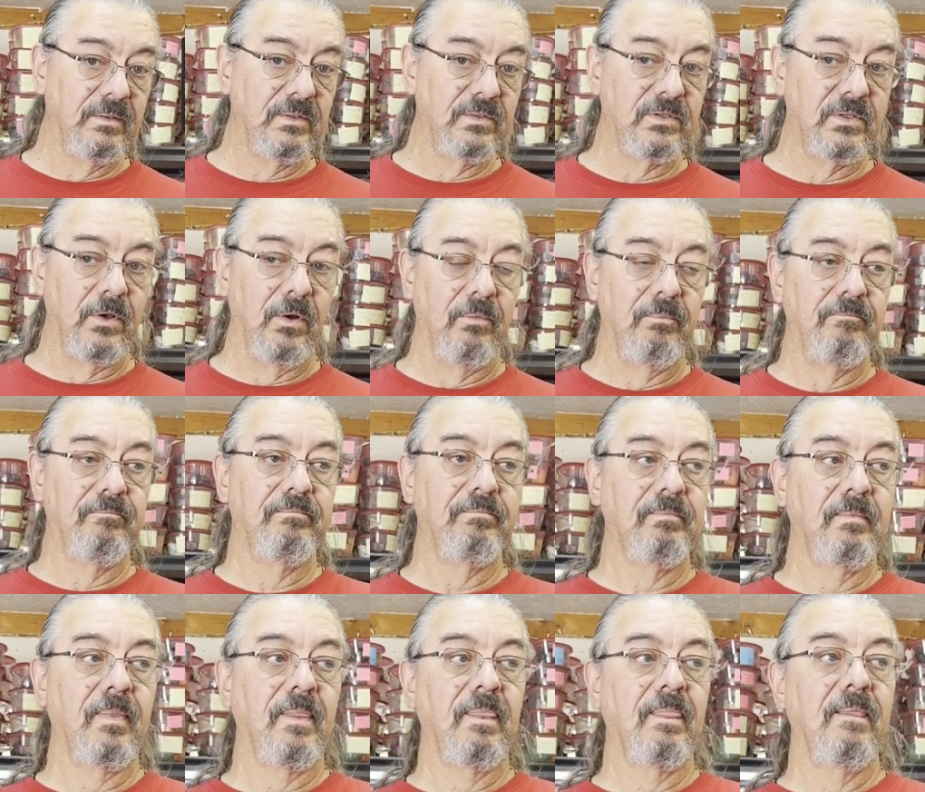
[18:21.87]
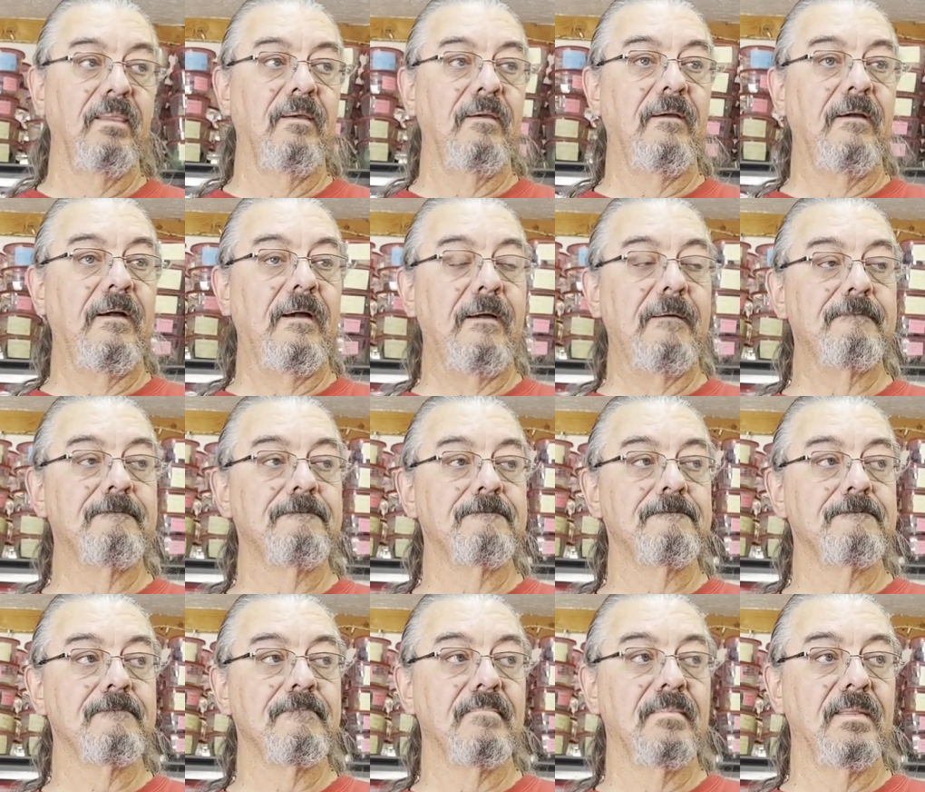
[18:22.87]
So,
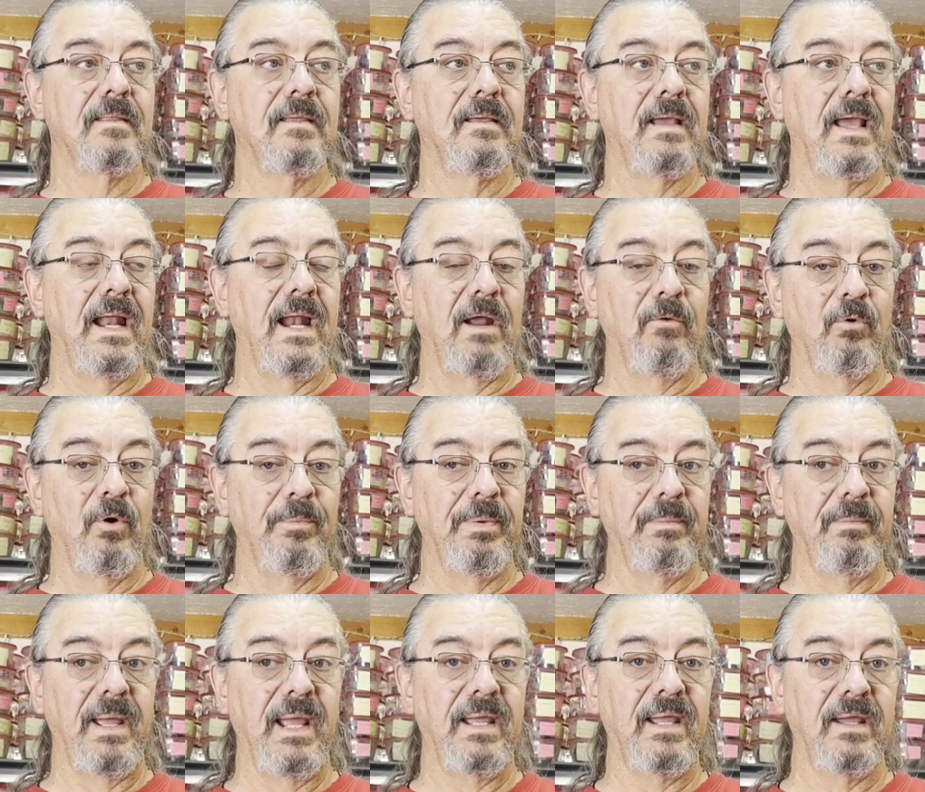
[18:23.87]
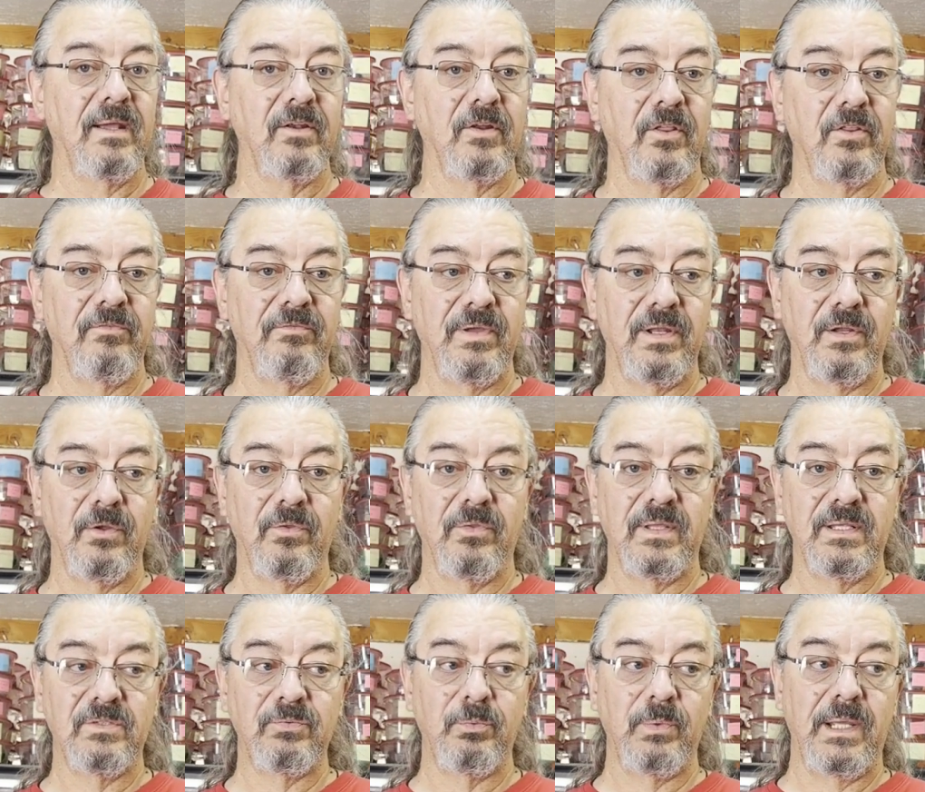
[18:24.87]
and I will be making another video
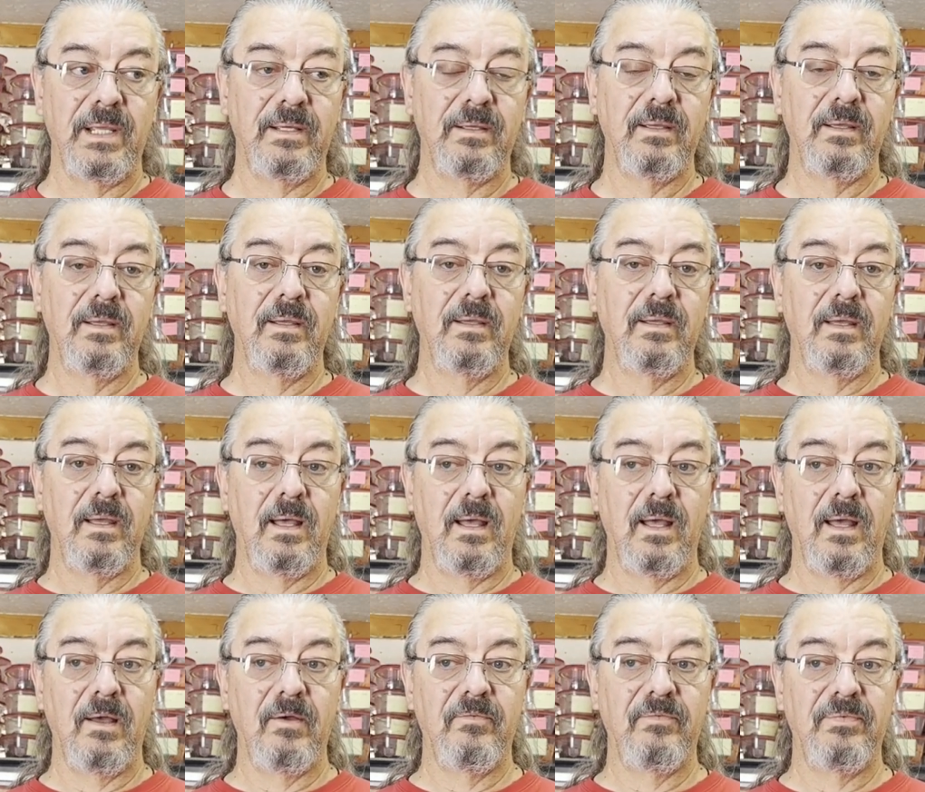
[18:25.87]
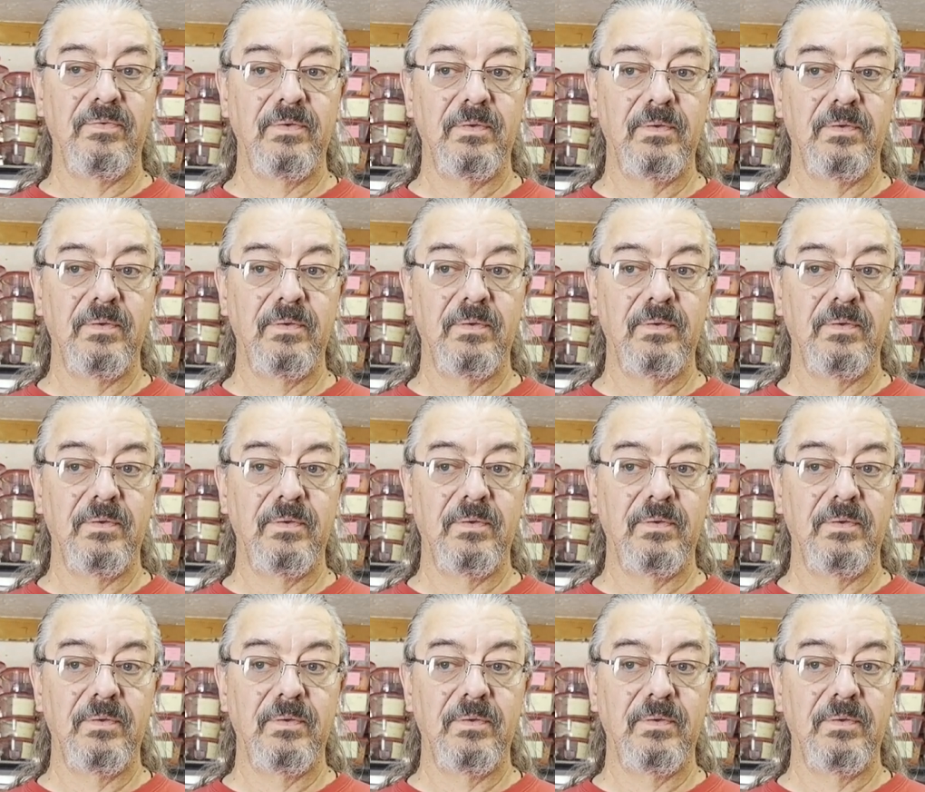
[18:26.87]
this week and I'll